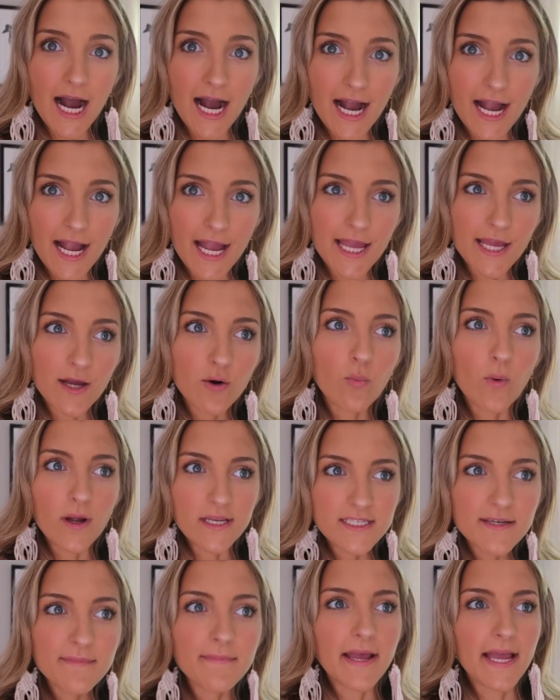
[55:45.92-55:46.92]
I
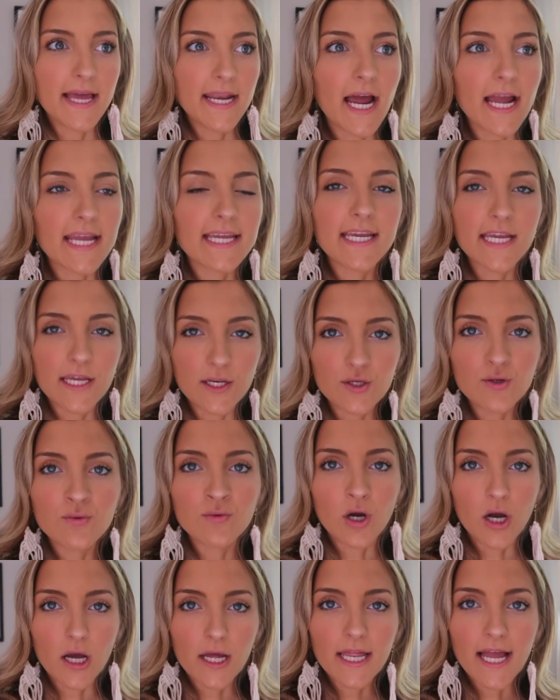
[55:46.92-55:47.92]
went to bed, I kid you
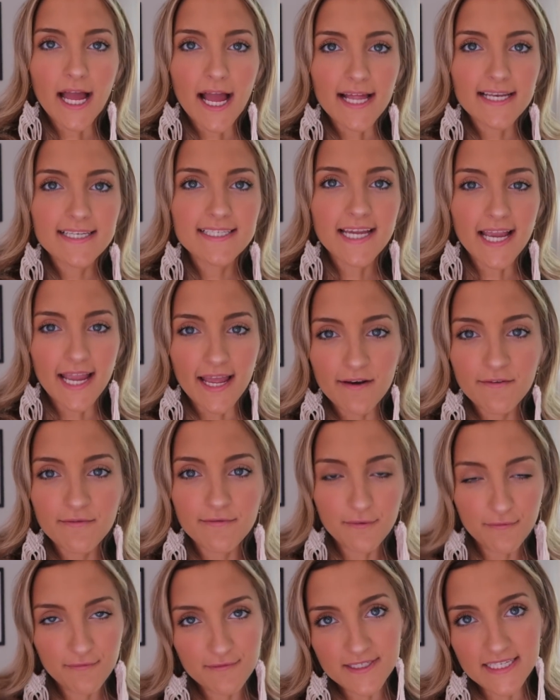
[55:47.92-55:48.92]
not, at
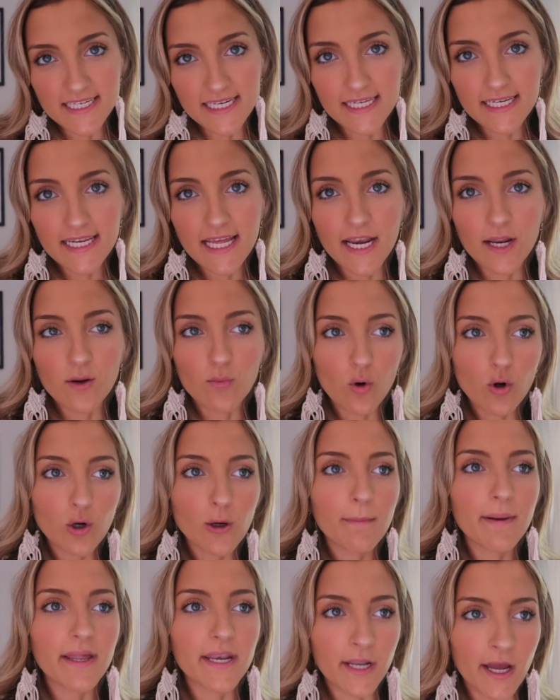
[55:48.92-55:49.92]
10:15, and I woke
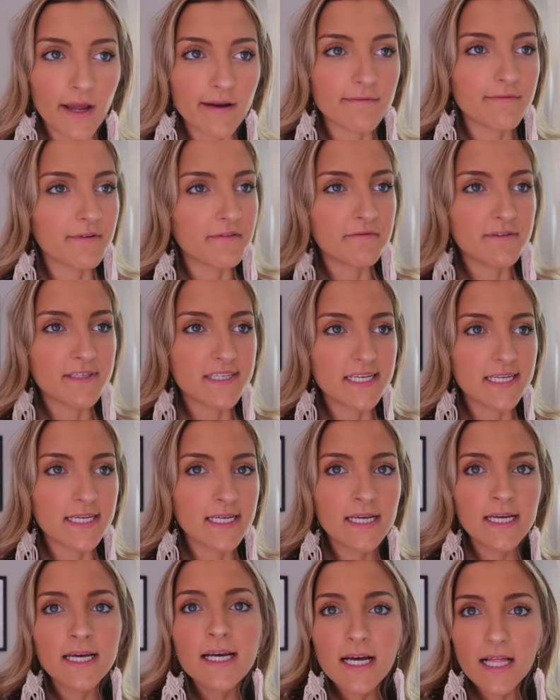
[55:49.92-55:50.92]
up at
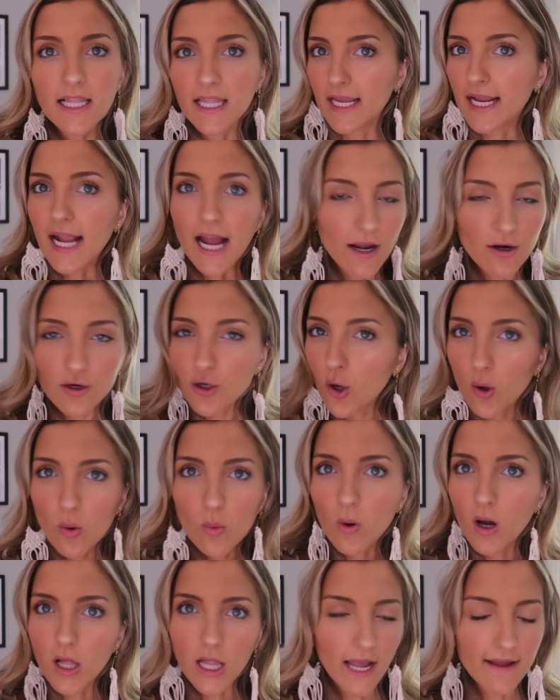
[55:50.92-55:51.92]
9:15. Like, I don't
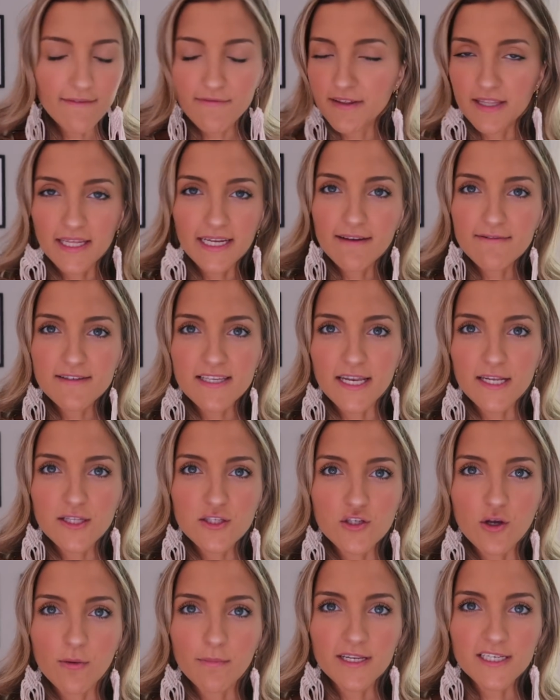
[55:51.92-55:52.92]
know, I feel like I've said
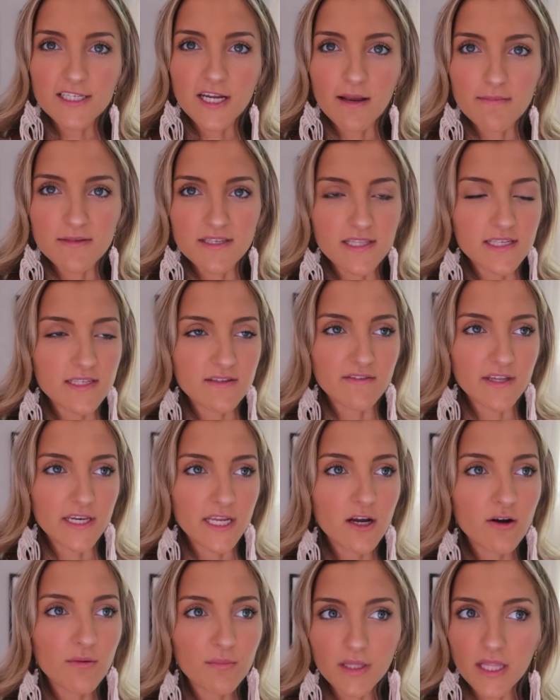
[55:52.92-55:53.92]
it so many times in this
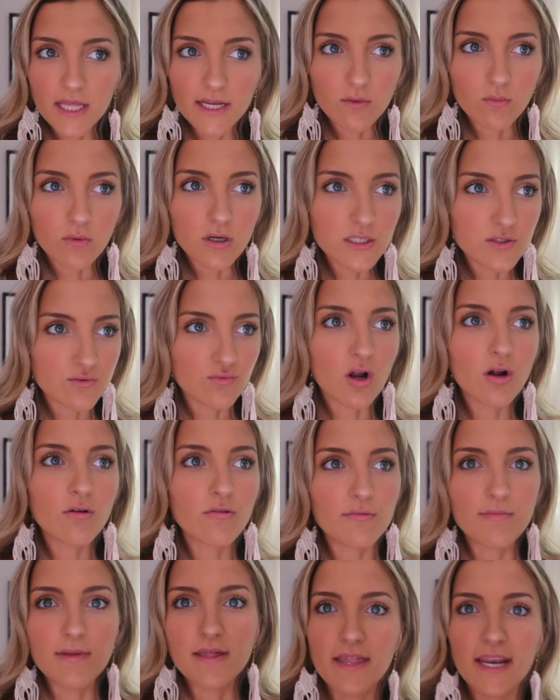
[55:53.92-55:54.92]
video, but like, what is wrong
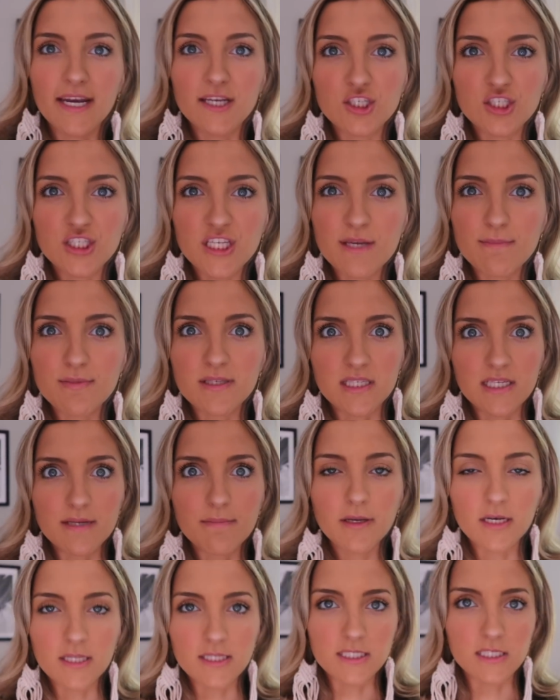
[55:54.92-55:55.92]
with me that I just keep
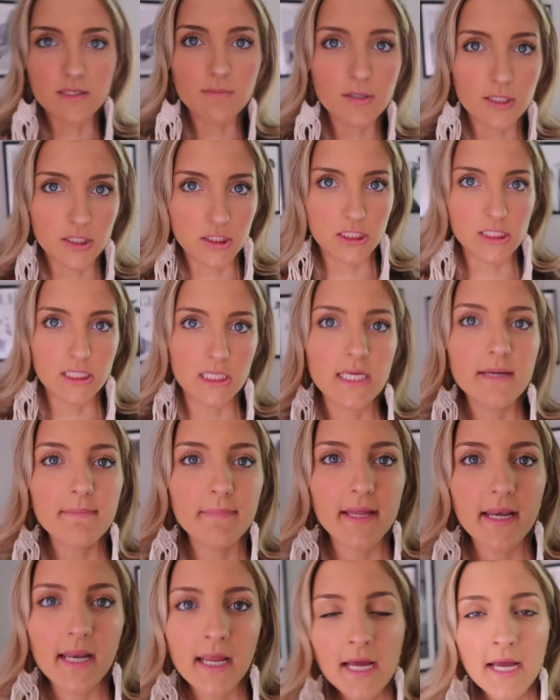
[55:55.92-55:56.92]
sleeping and sleeping and
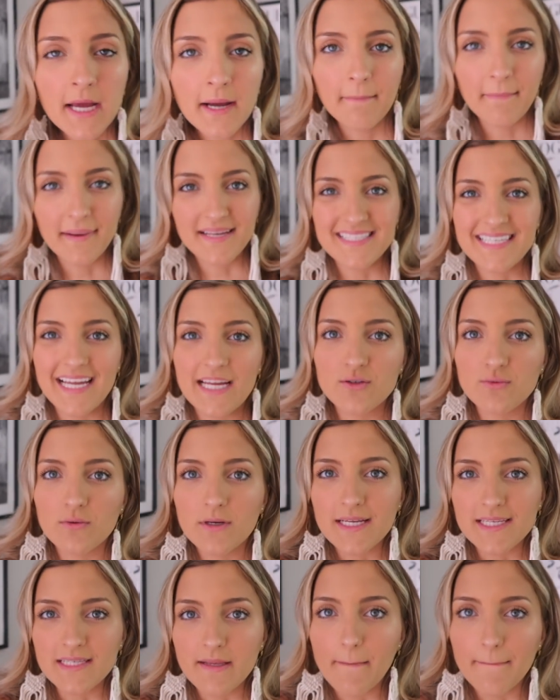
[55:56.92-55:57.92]
sleeping? My schedule
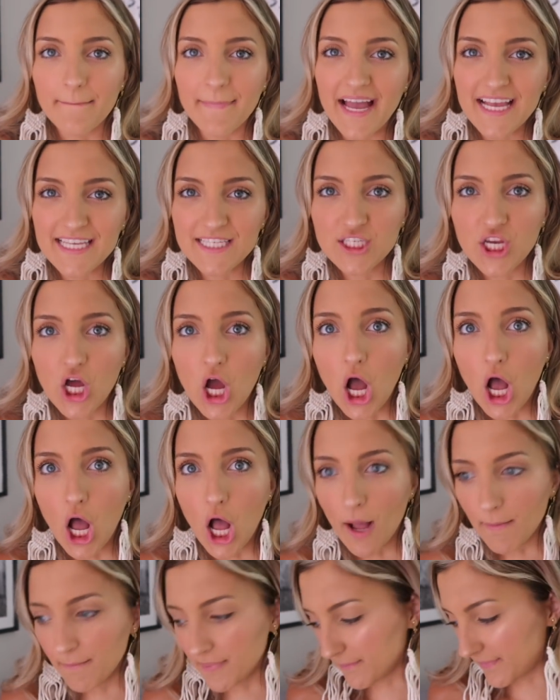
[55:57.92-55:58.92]
is messed
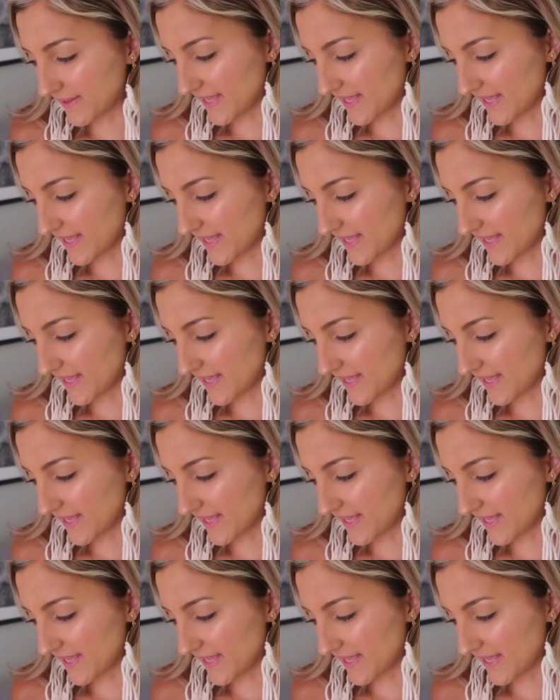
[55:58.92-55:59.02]
up.